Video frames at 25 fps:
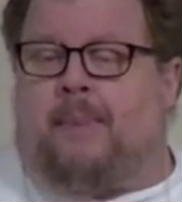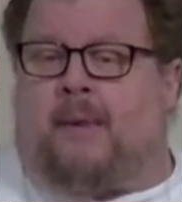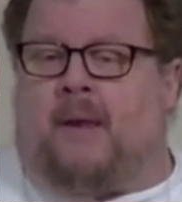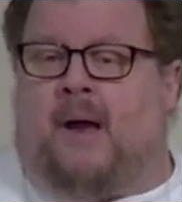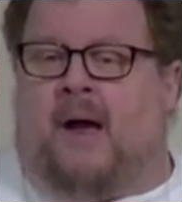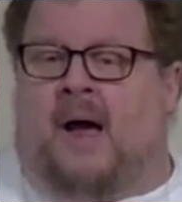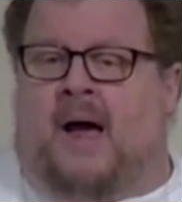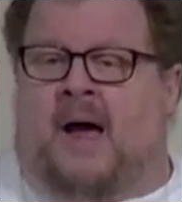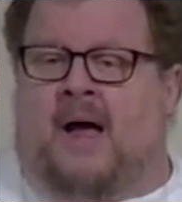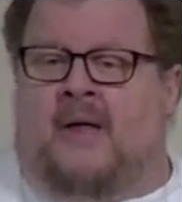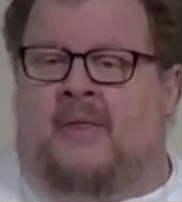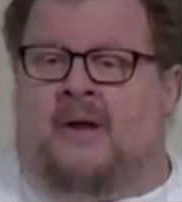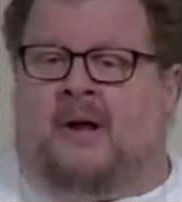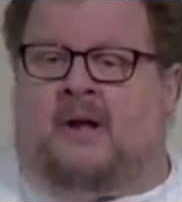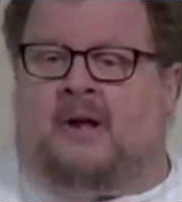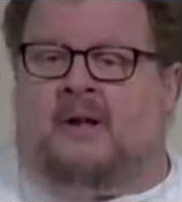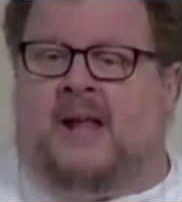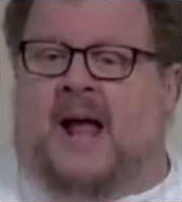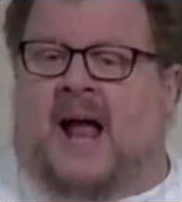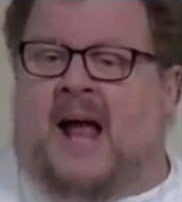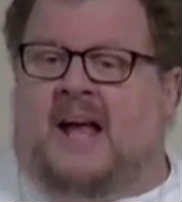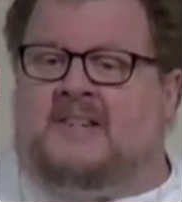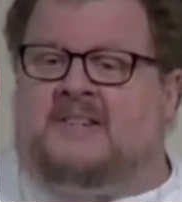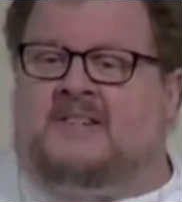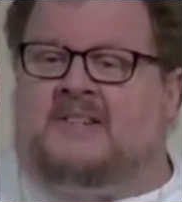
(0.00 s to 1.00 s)
the
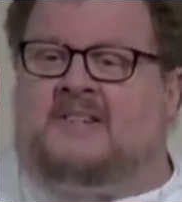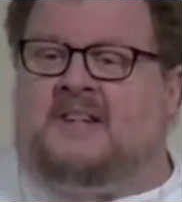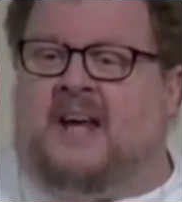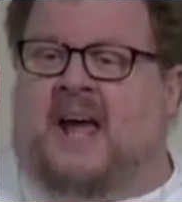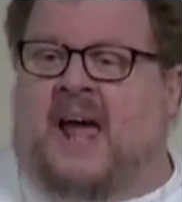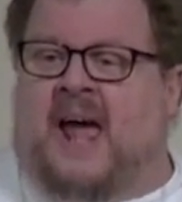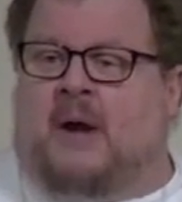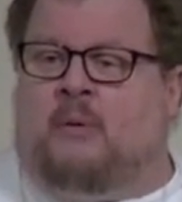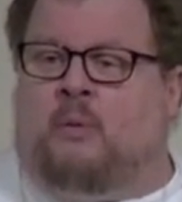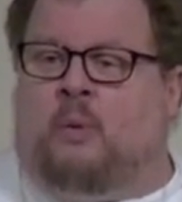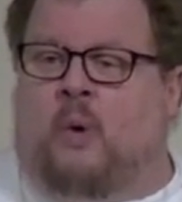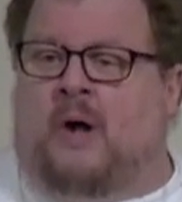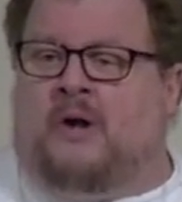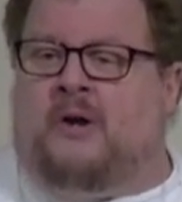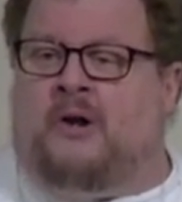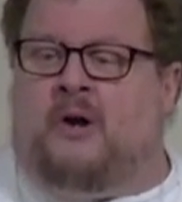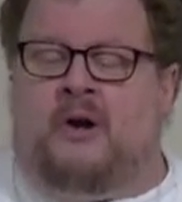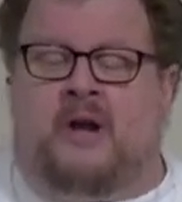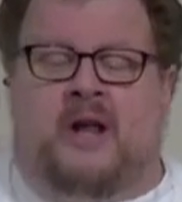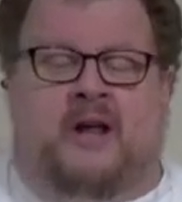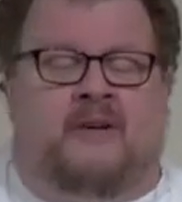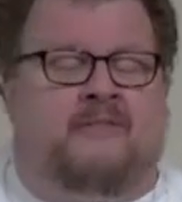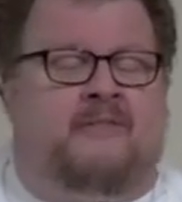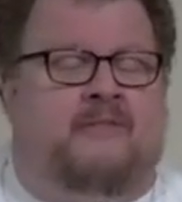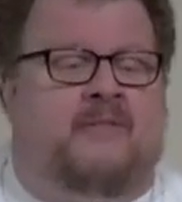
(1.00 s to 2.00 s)
class had wondered
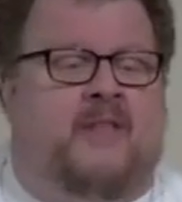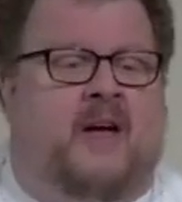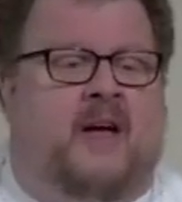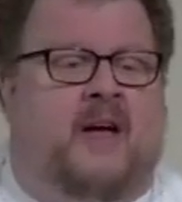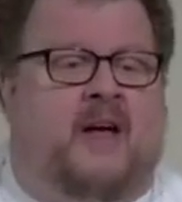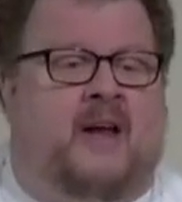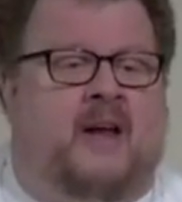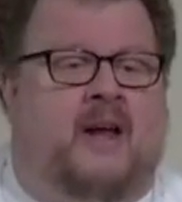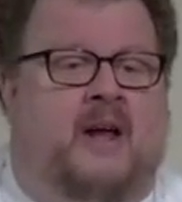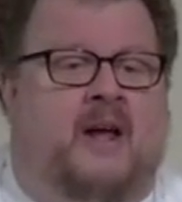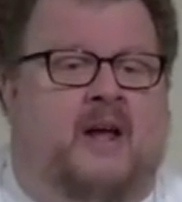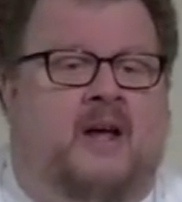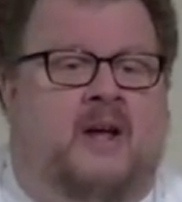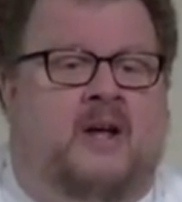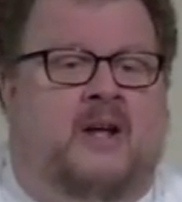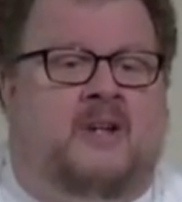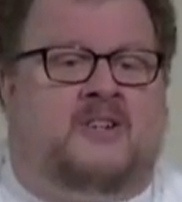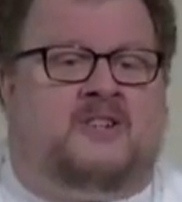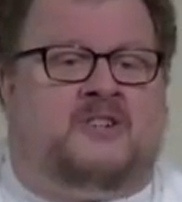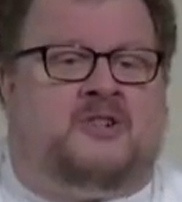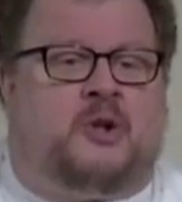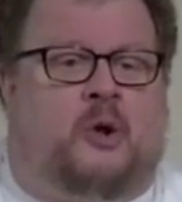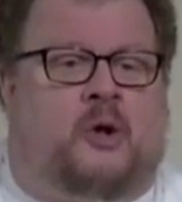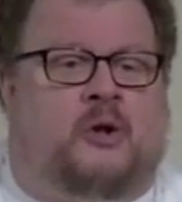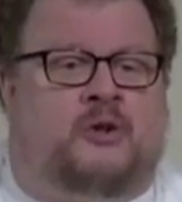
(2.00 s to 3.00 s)
if the
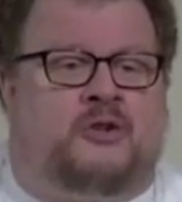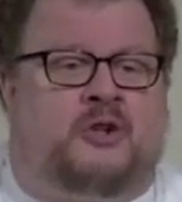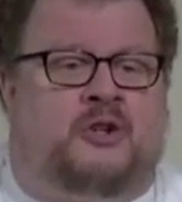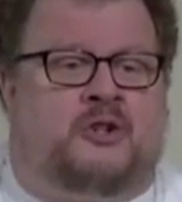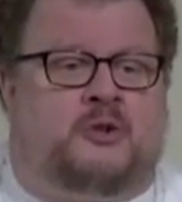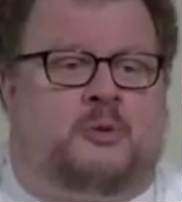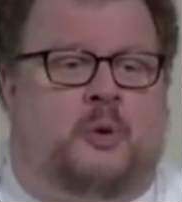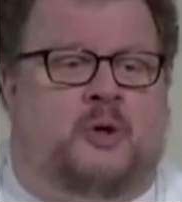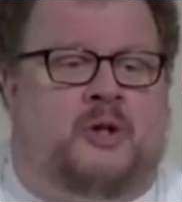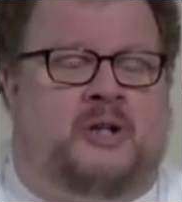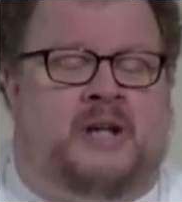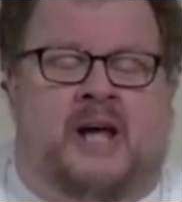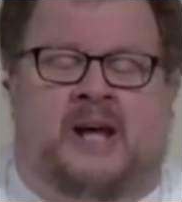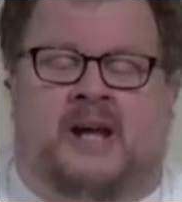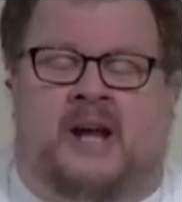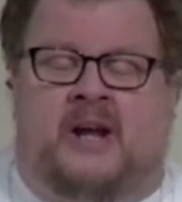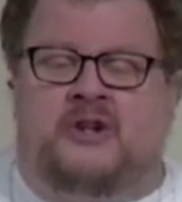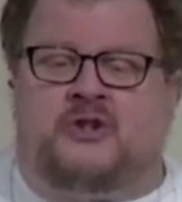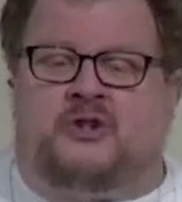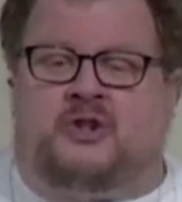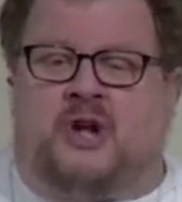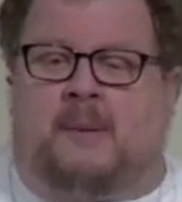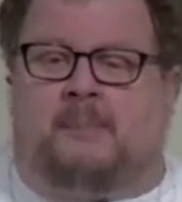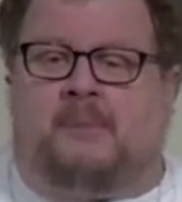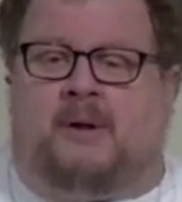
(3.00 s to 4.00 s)
soldiers would get in
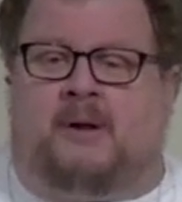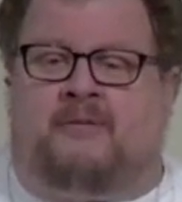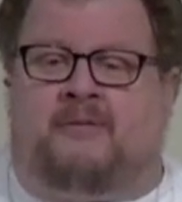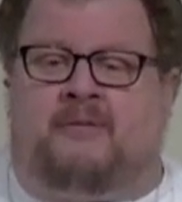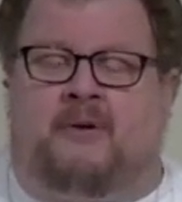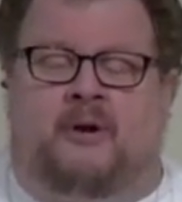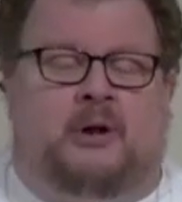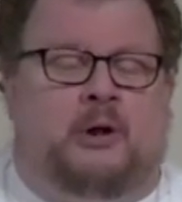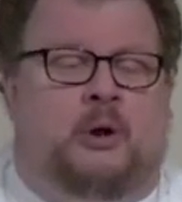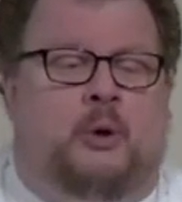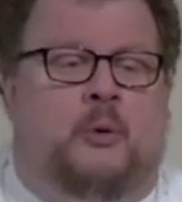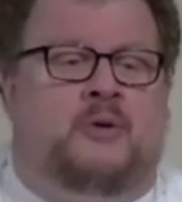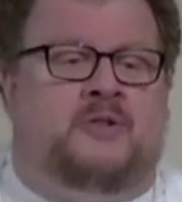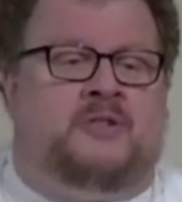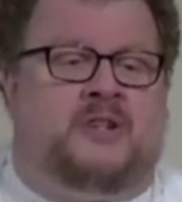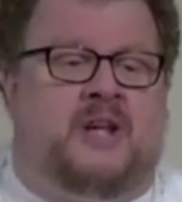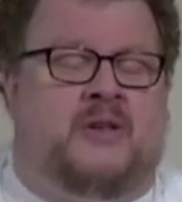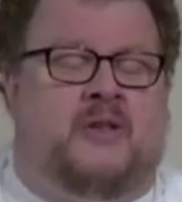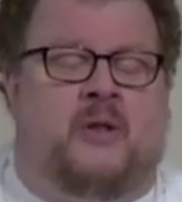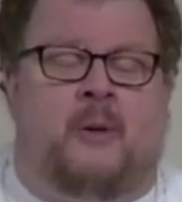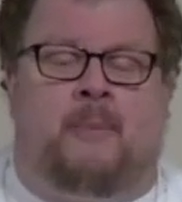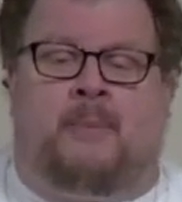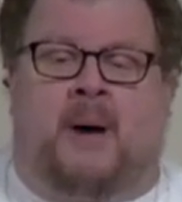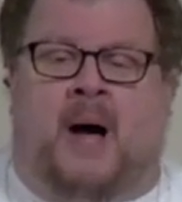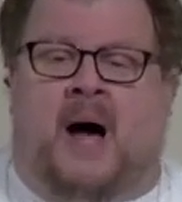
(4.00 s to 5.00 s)
trouble for
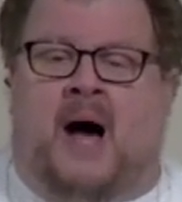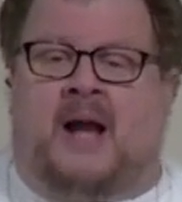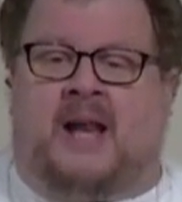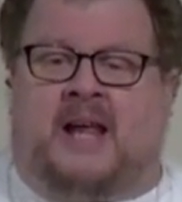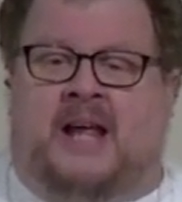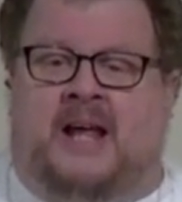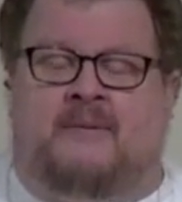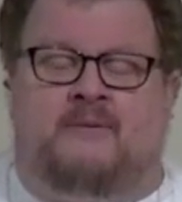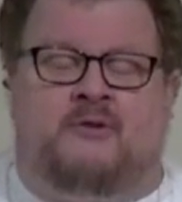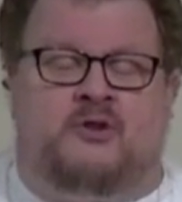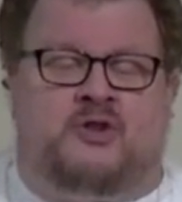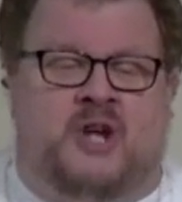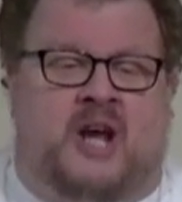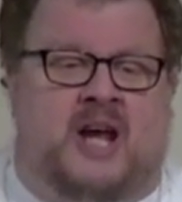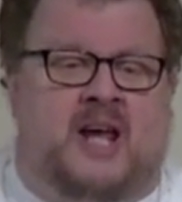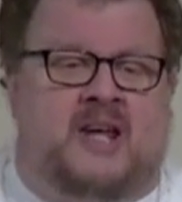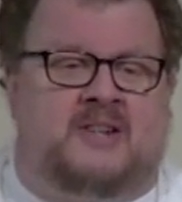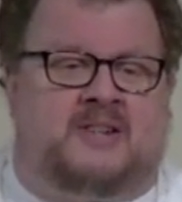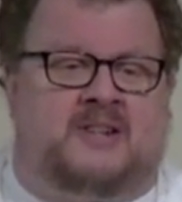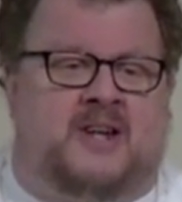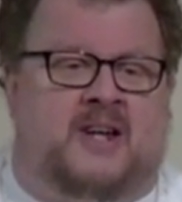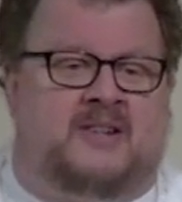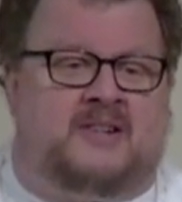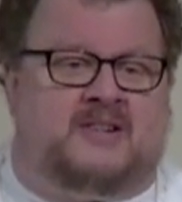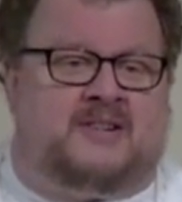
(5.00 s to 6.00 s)
losing the body of
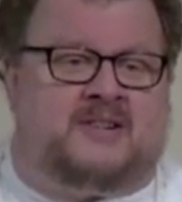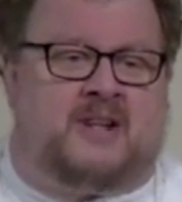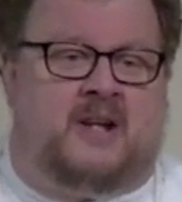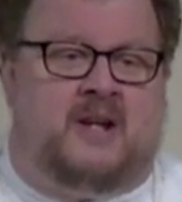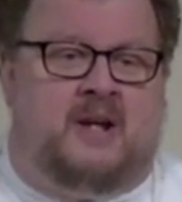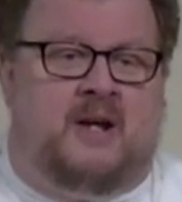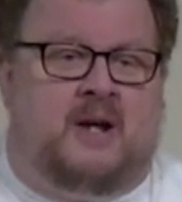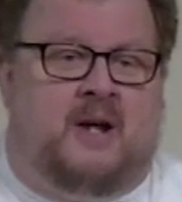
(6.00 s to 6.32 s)
Jesus